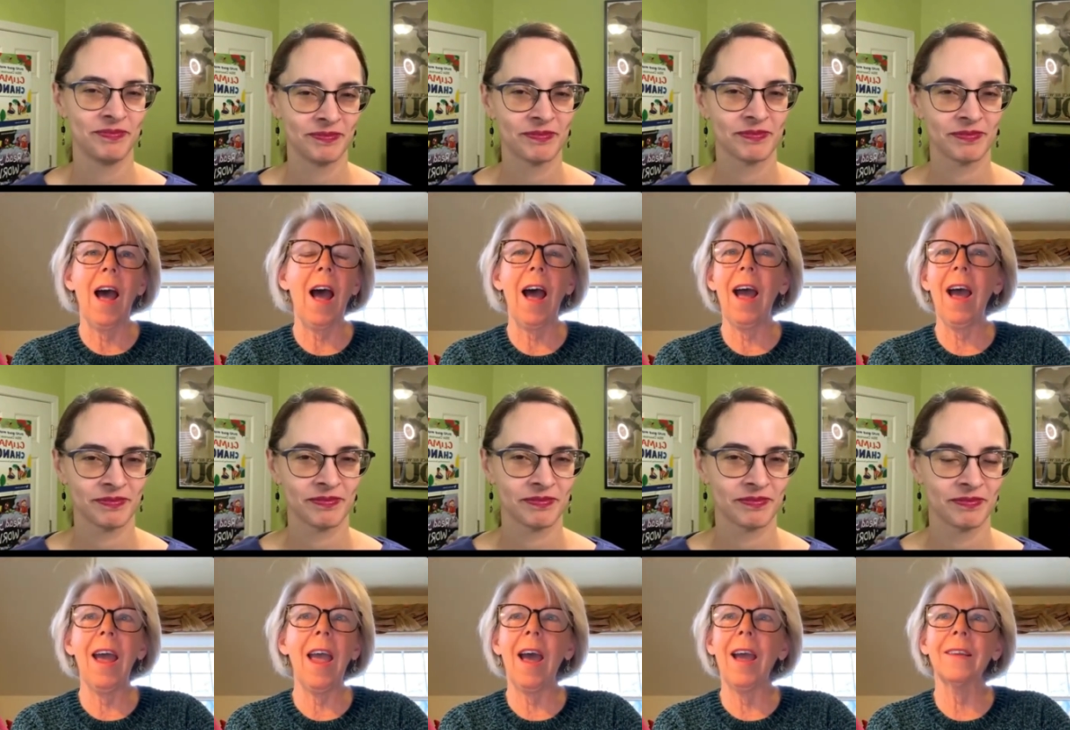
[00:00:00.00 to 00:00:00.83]

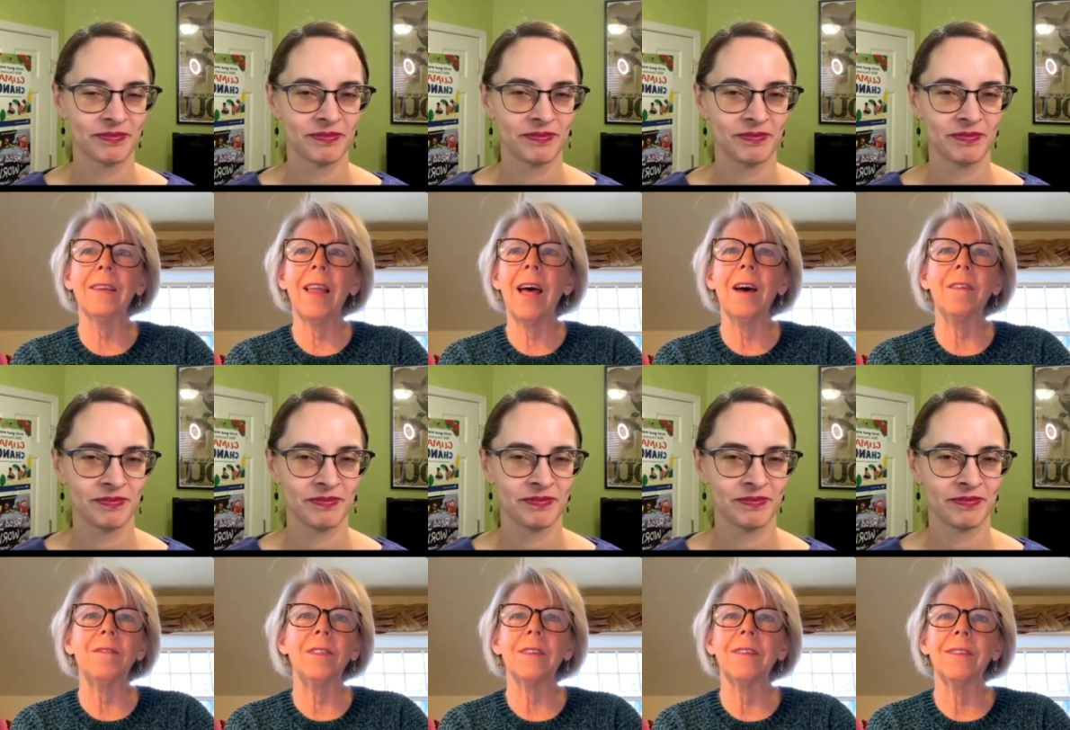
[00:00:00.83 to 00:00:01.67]
Speaker 1: I, I
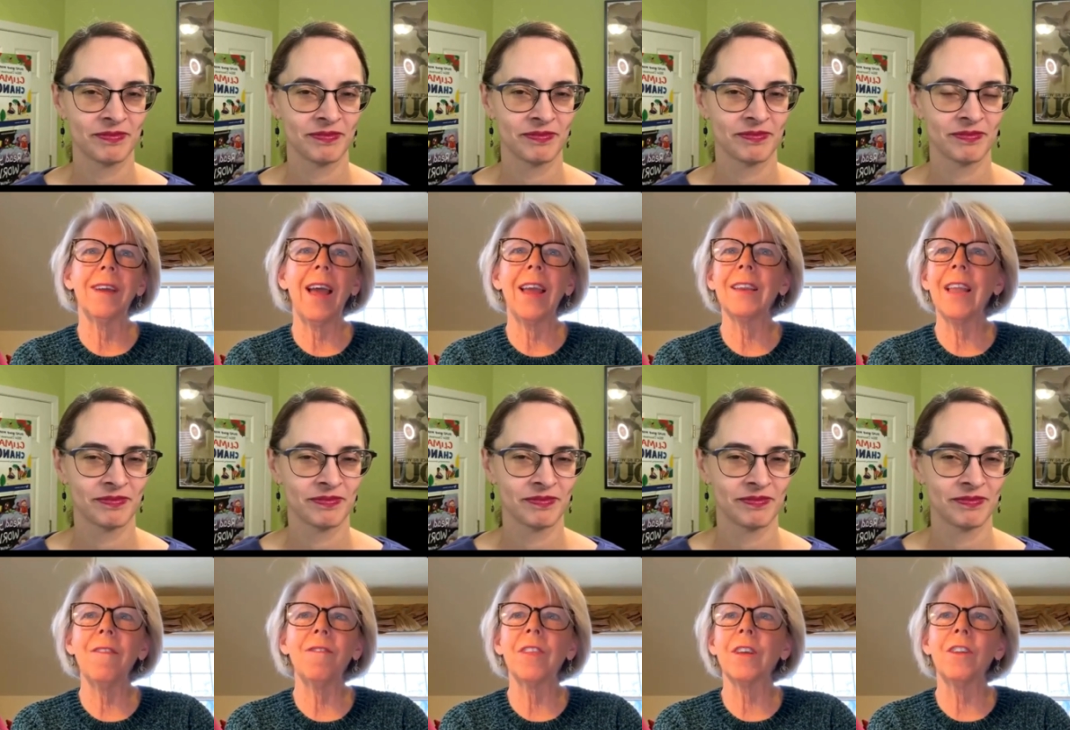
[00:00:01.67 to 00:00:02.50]
loved I
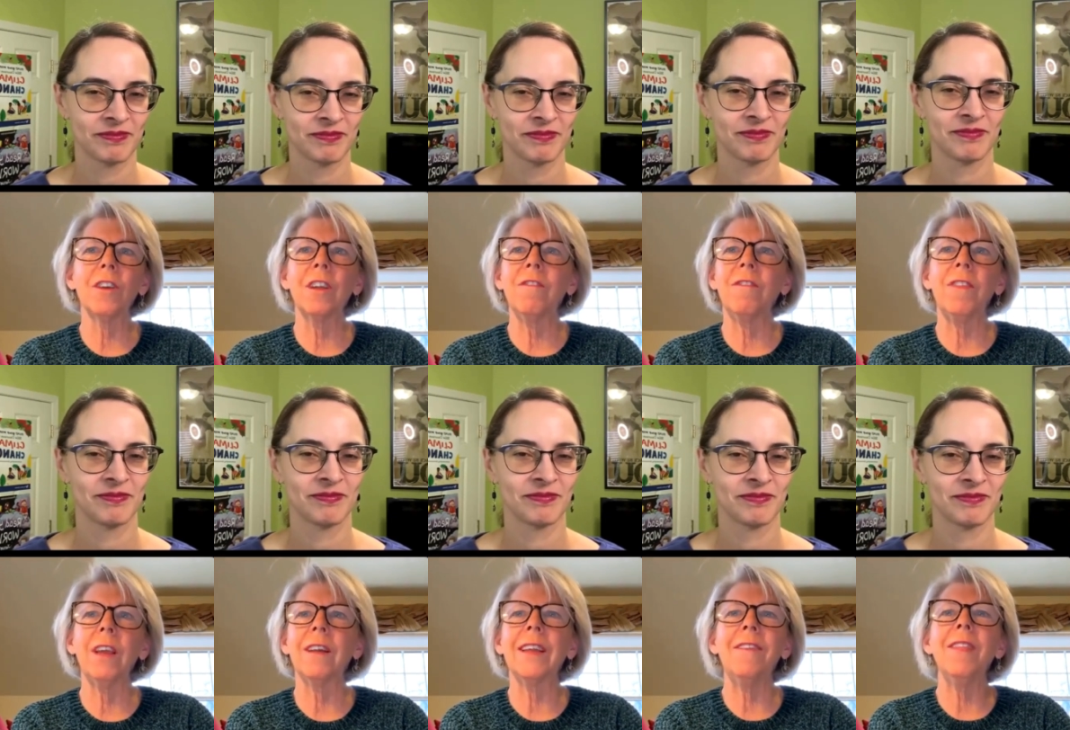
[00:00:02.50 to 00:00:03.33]
loved the look and
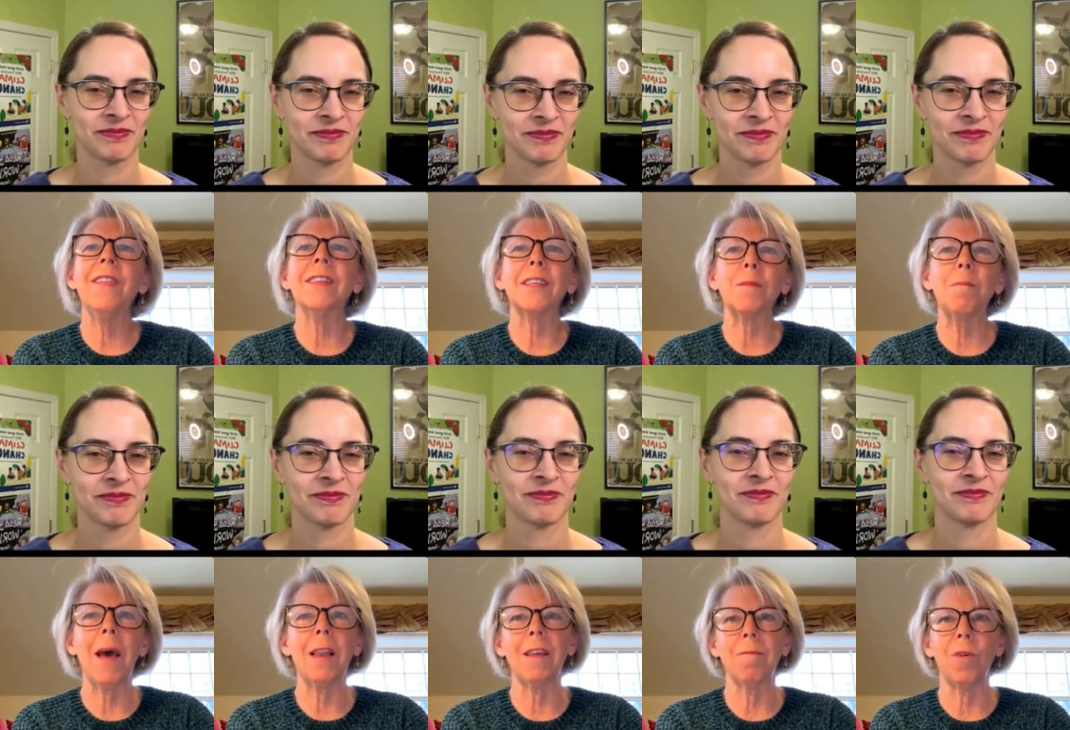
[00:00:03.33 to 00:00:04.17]
feel, even the
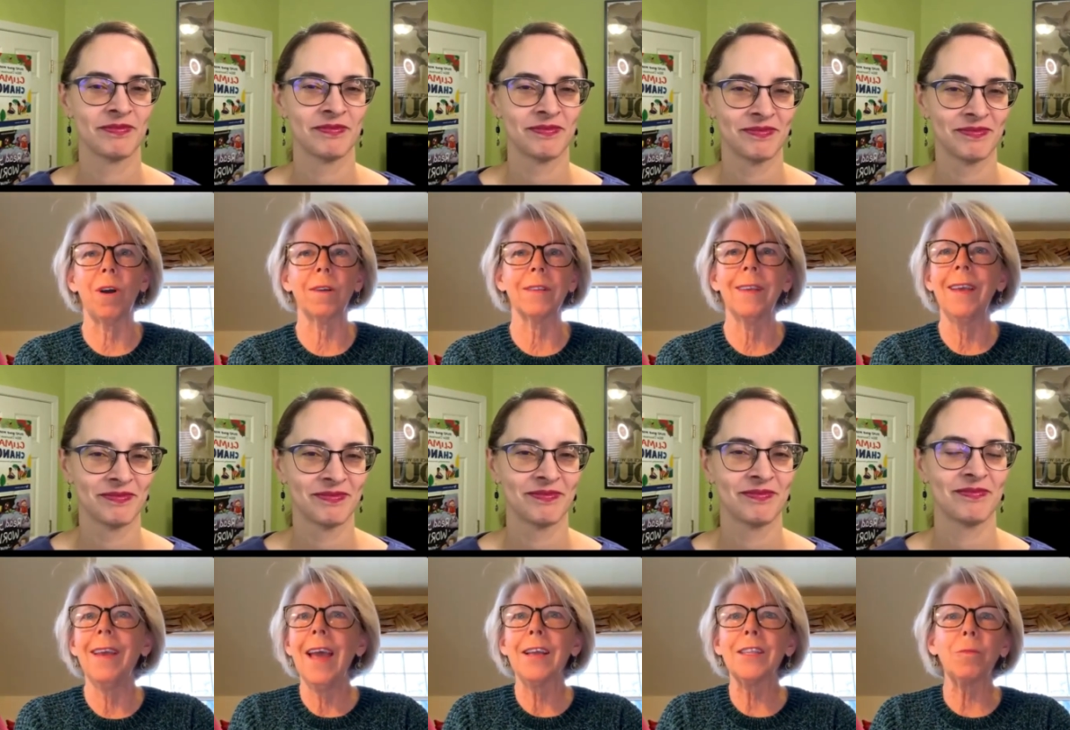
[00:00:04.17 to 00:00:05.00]
smell of books
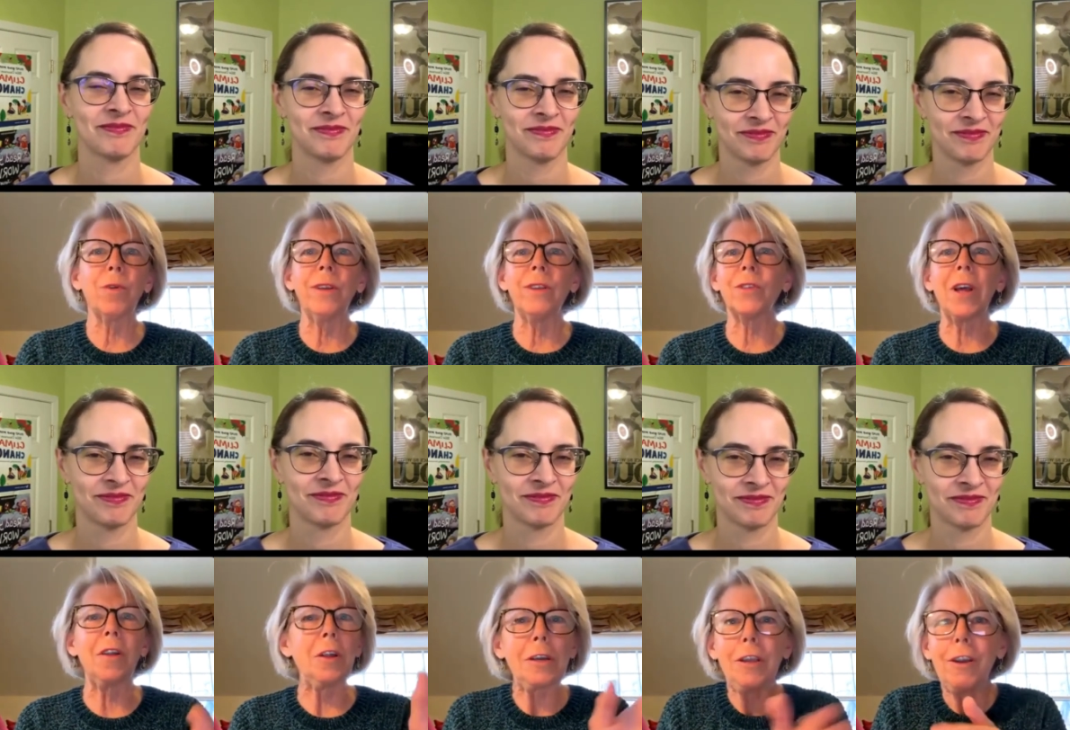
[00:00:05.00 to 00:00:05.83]
as a
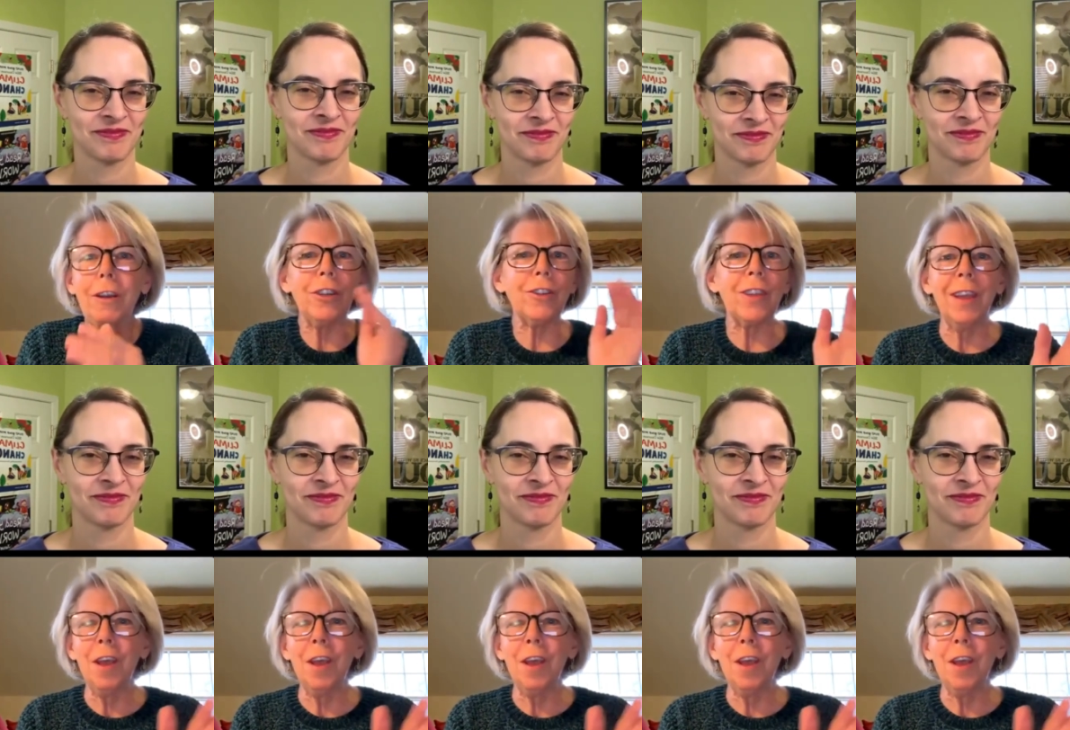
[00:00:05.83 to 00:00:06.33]
preschooler, you know, just